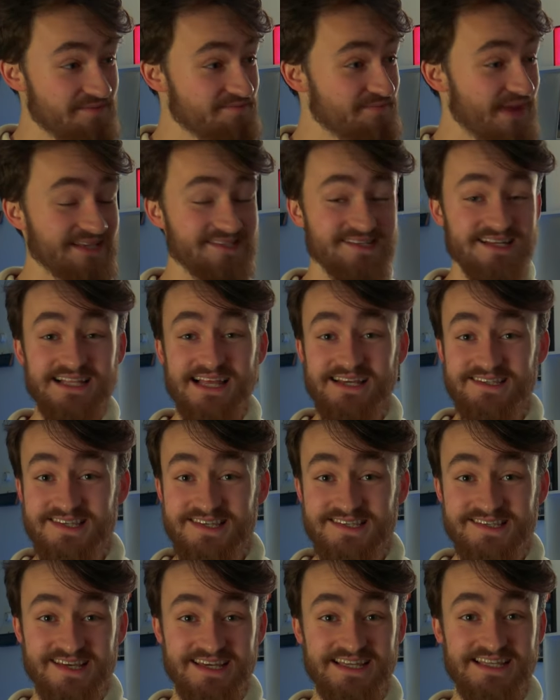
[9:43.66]
and
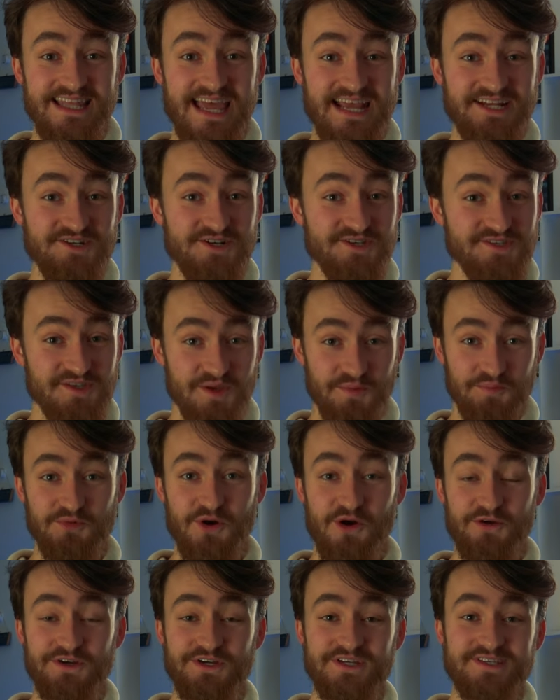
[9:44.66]
masterclasses and lectures and
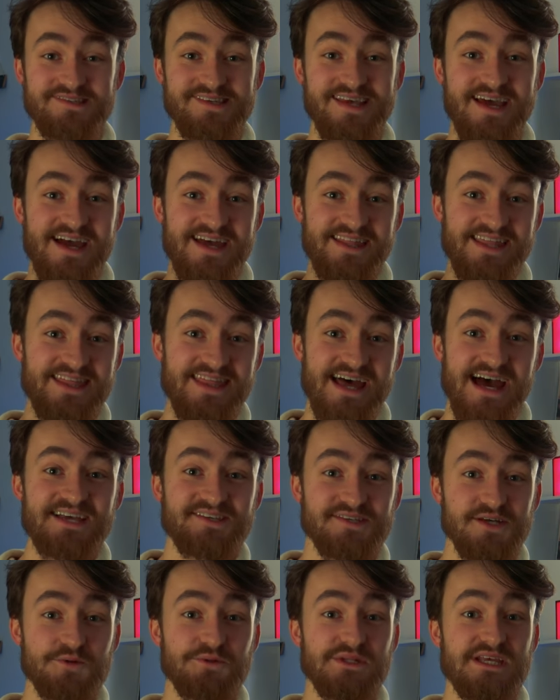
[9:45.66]
products, then that
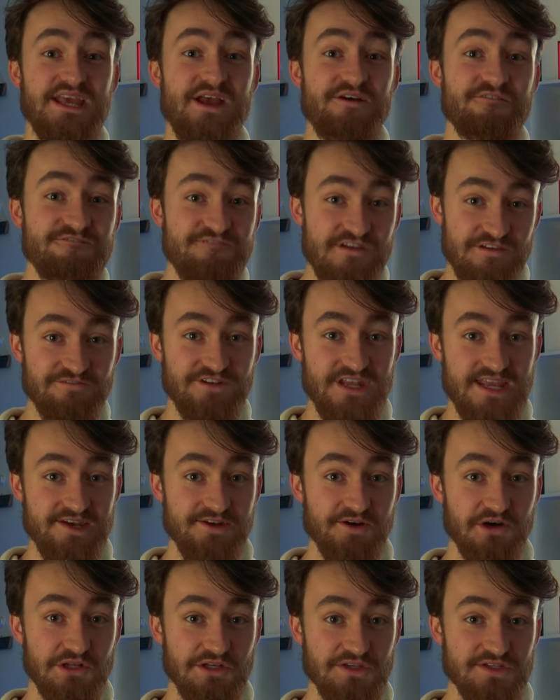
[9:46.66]
is only fifteen
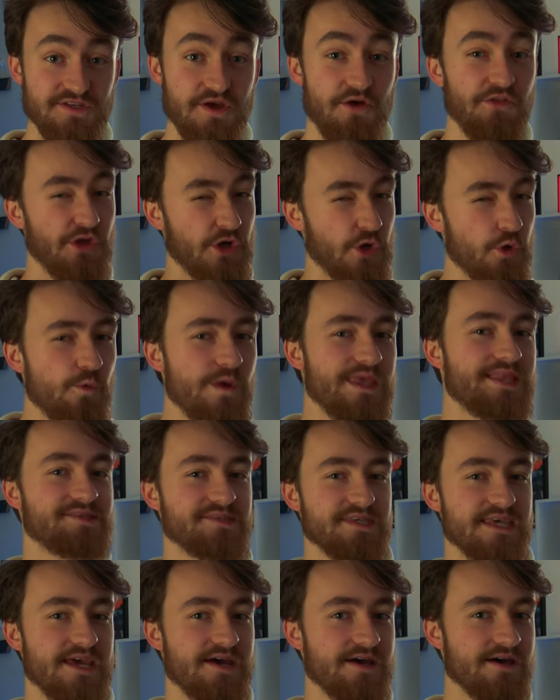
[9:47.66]
dollars on the Queen
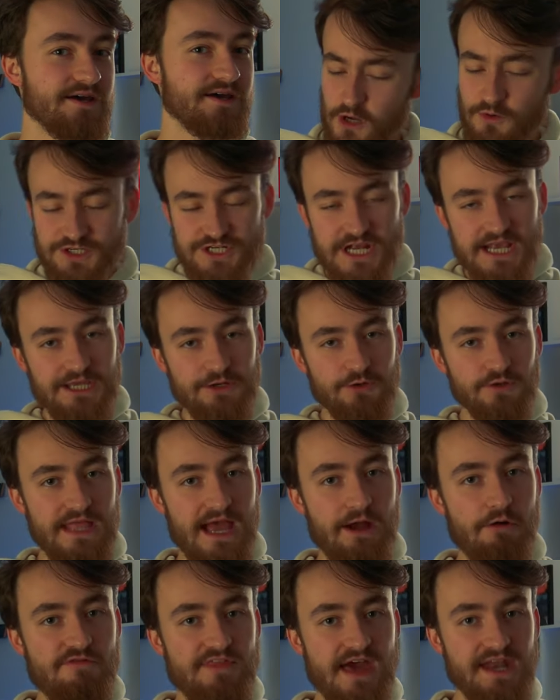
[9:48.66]
tier. Go and check it all
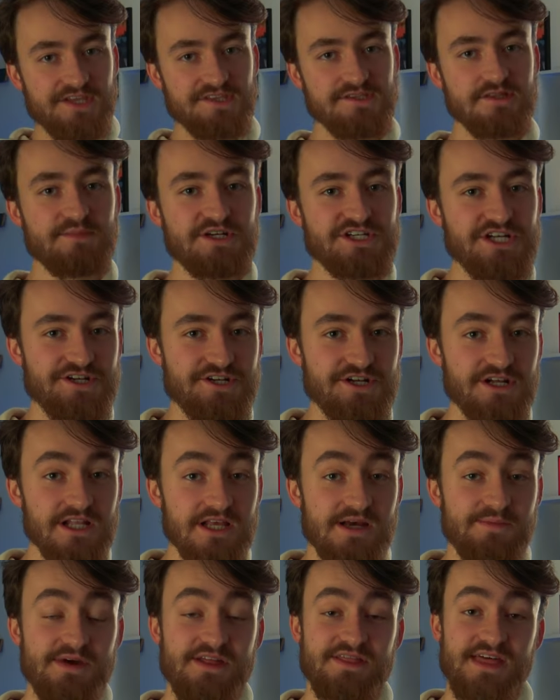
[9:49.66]
out. That is The Magician
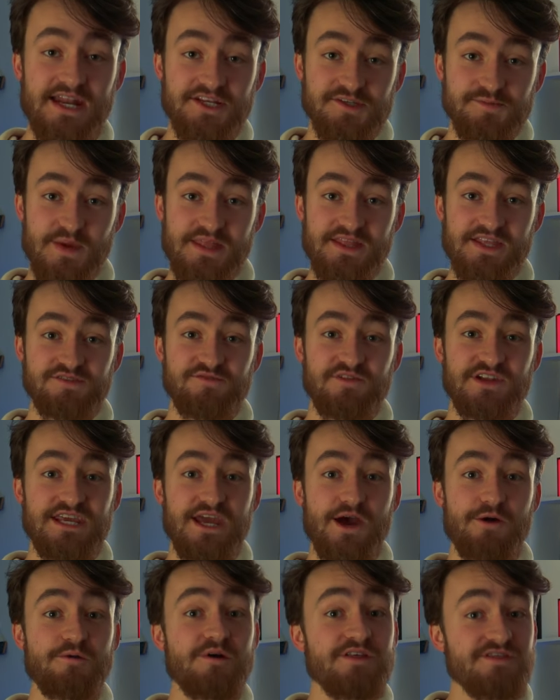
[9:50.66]
Club. That has been this
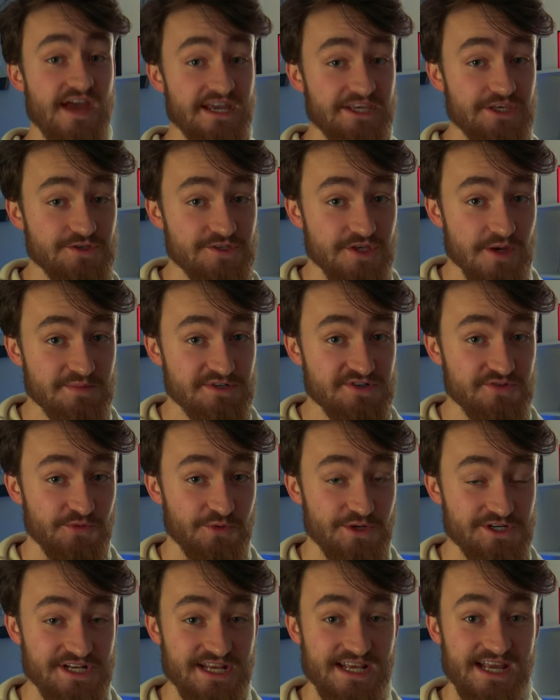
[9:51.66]
video. Thank you so much for
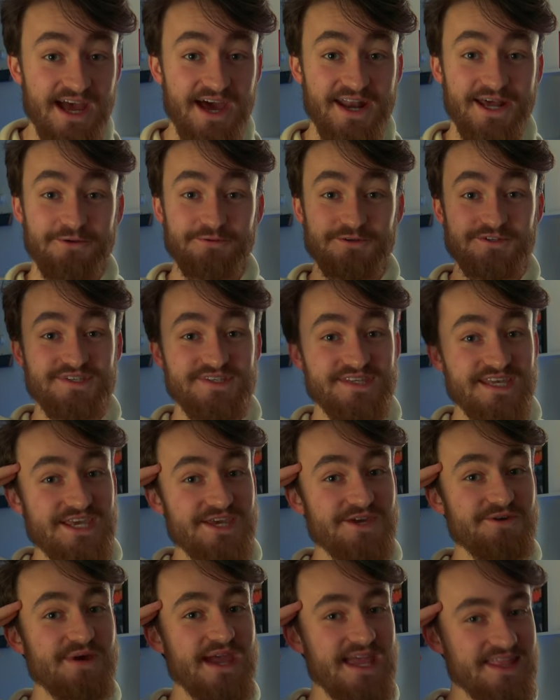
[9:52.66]
watching, and I will see
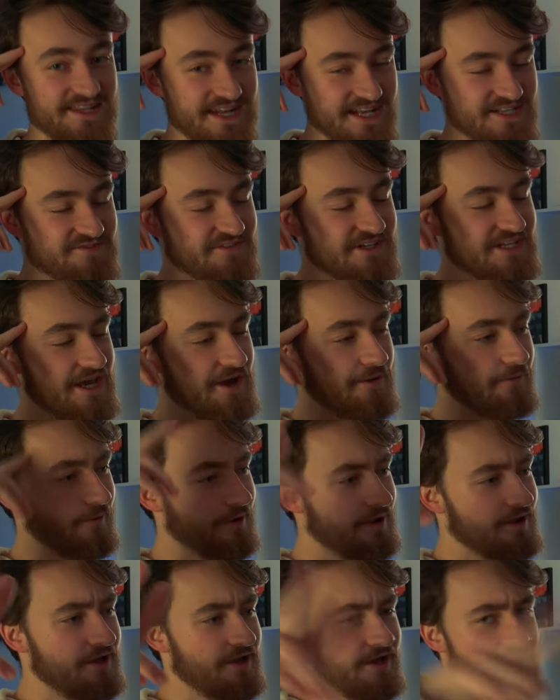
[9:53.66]
you in the next video.
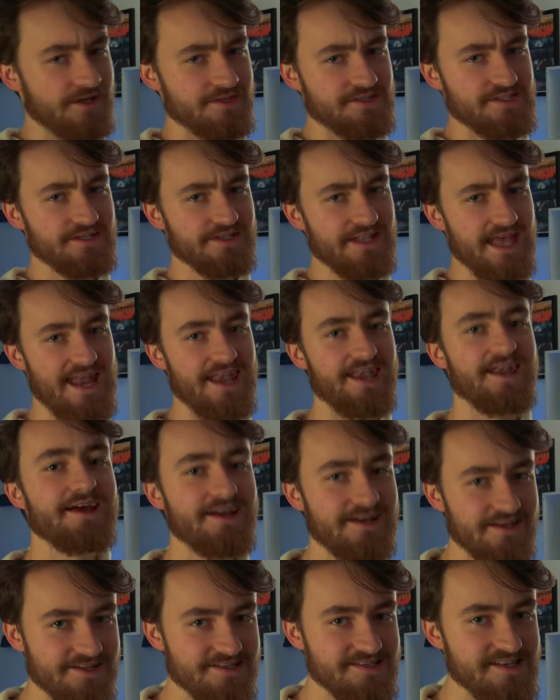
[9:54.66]
Until then,
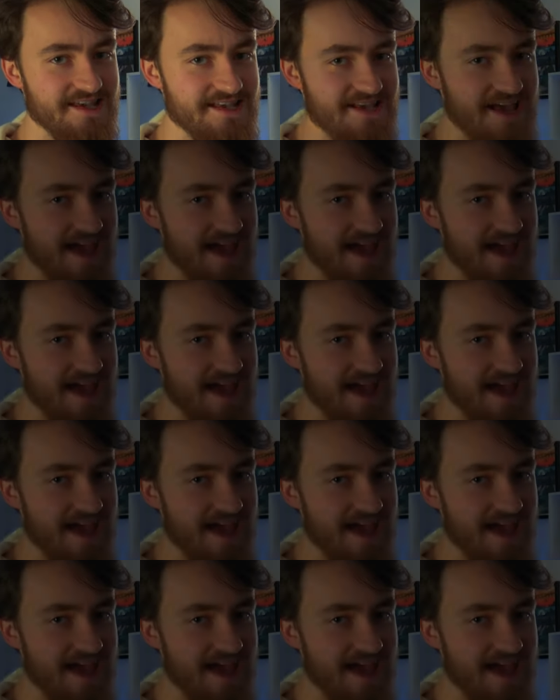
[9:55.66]
take